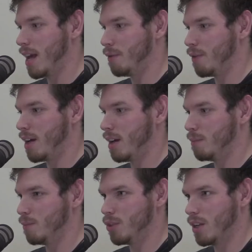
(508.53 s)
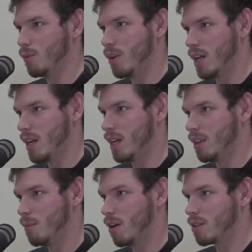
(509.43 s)
have somewhere
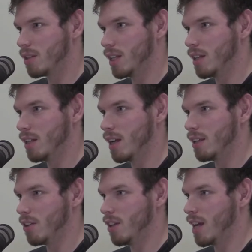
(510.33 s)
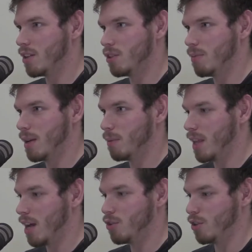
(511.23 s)
in the box thinking, and then you get some people
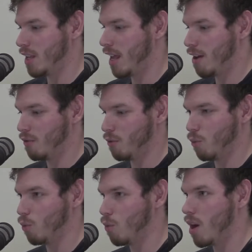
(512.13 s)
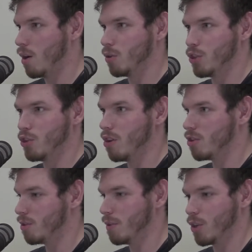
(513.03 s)
that just have wild
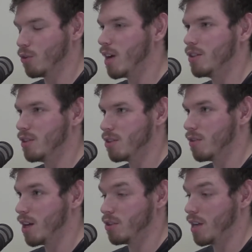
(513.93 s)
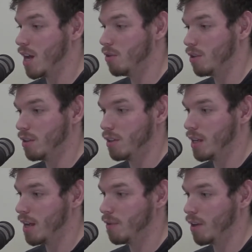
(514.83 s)
shots from the craziest direction, and you would
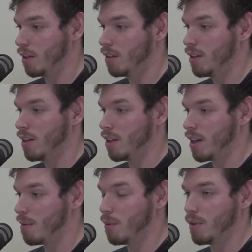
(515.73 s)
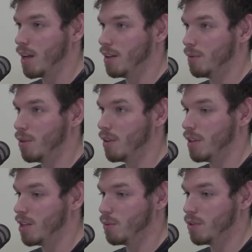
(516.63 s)
never come up with that in a
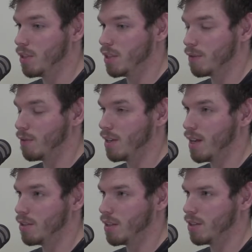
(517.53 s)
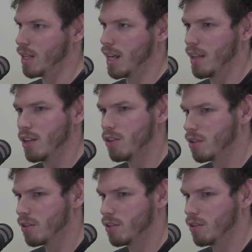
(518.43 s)
million years, which is fantastic to see. And they just